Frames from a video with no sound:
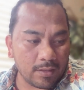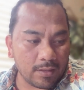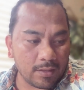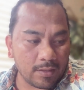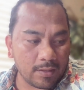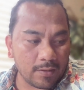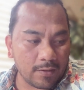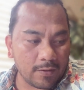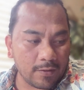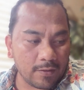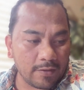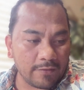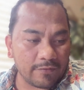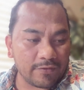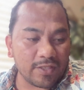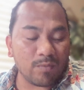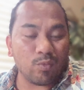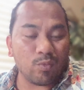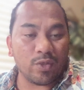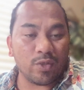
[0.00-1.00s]
if
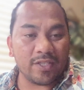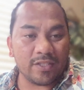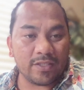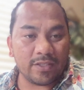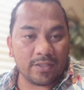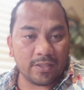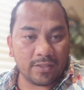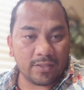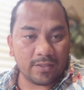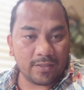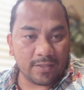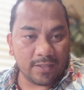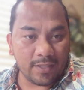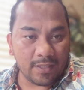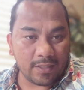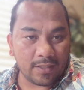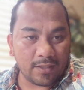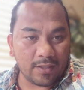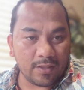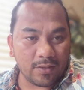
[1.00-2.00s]
someone is
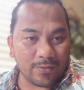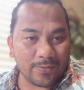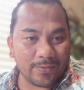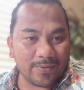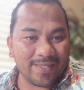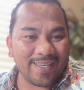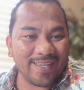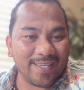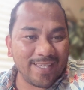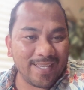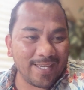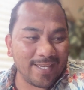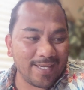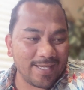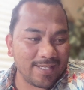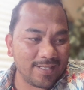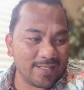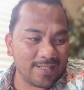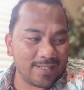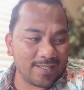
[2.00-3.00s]
sick, they
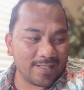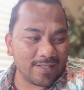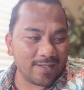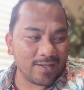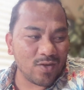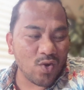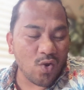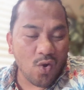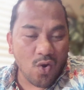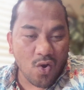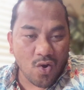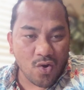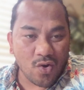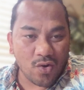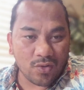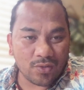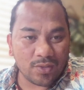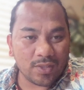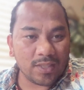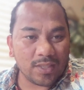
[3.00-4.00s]
can't
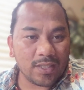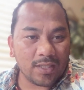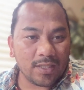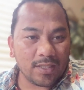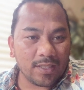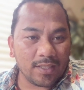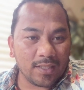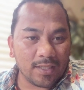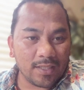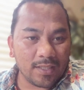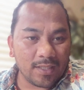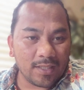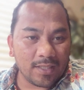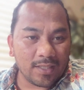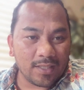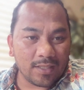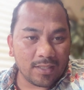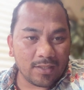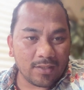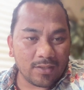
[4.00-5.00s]
call,
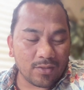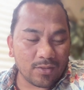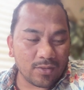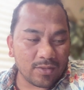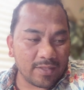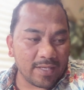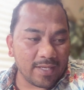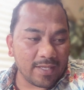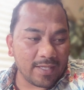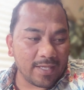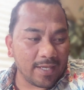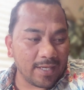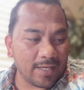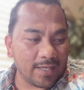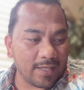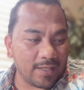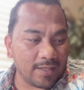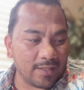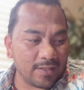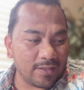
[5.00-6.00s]
or they
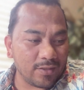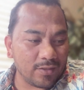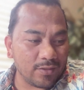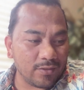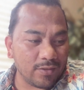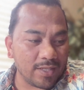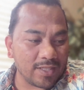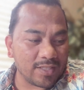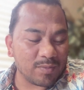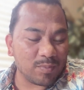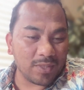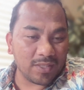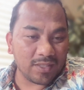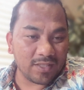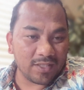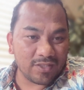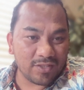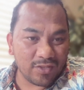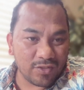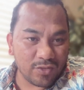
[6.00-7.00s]
can't, explain
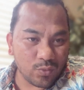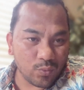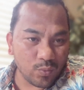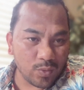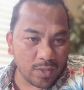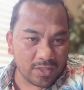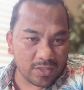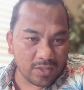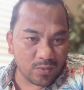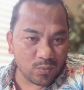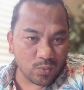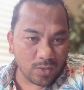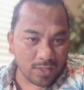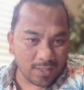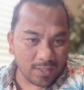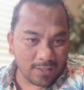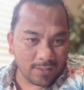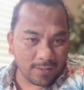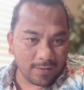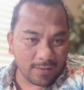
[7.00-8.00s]
the situation
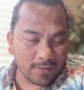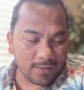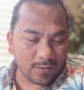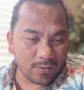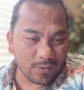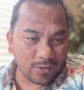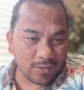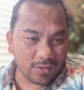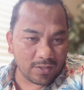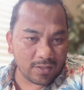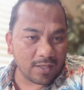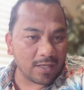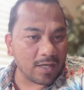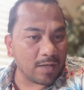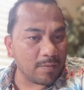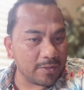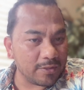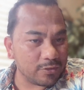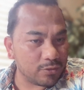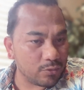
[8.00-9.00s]
why, they're not
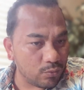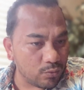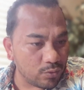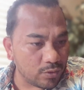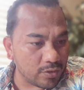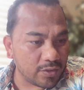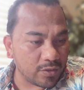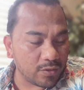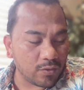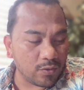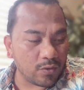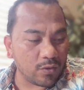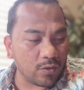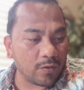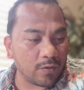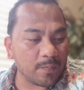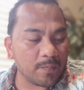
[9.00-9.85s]
coming to work, or